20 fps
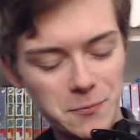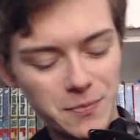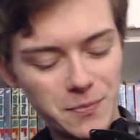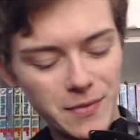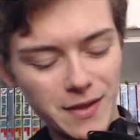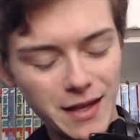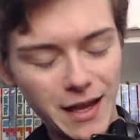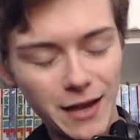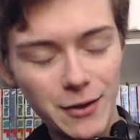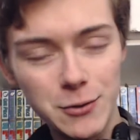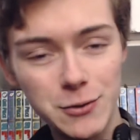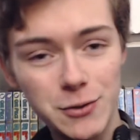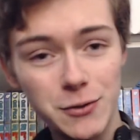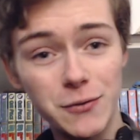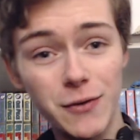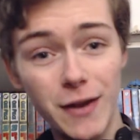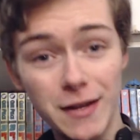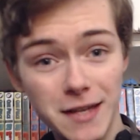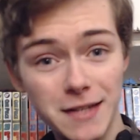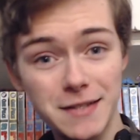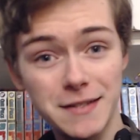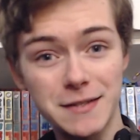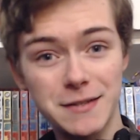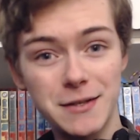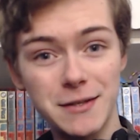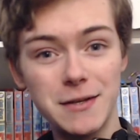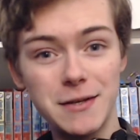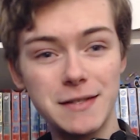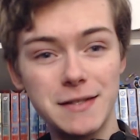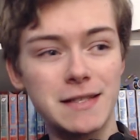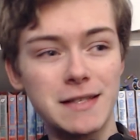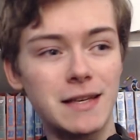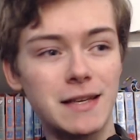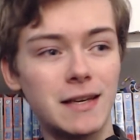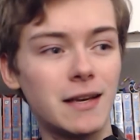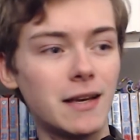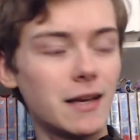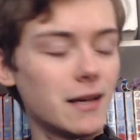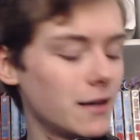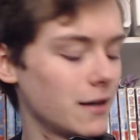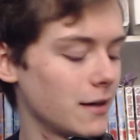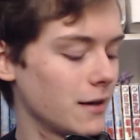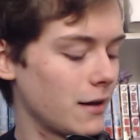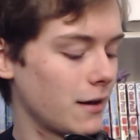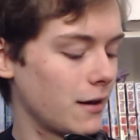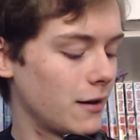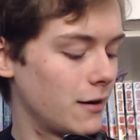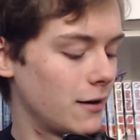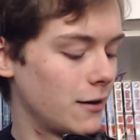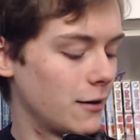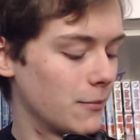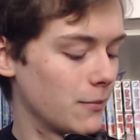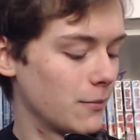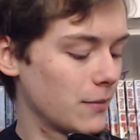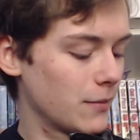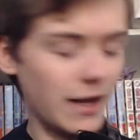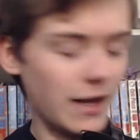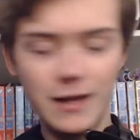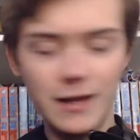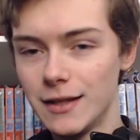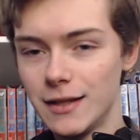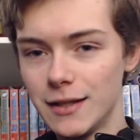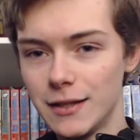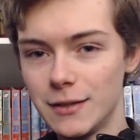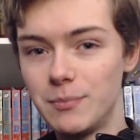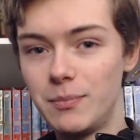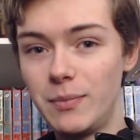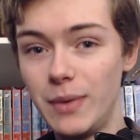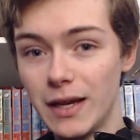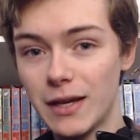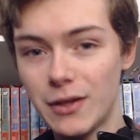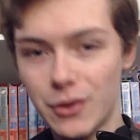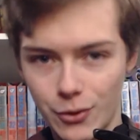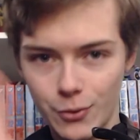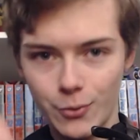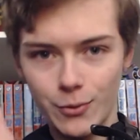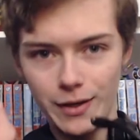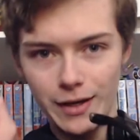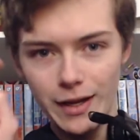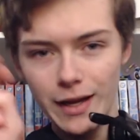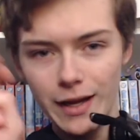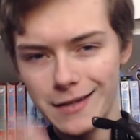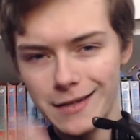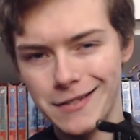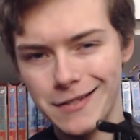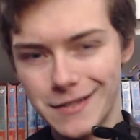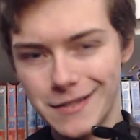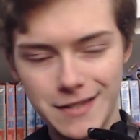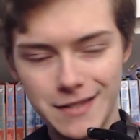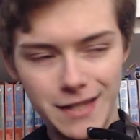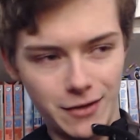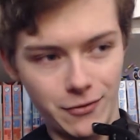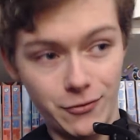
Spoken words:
yeah, those are fantastic series. And the big 3, I guess you could say, for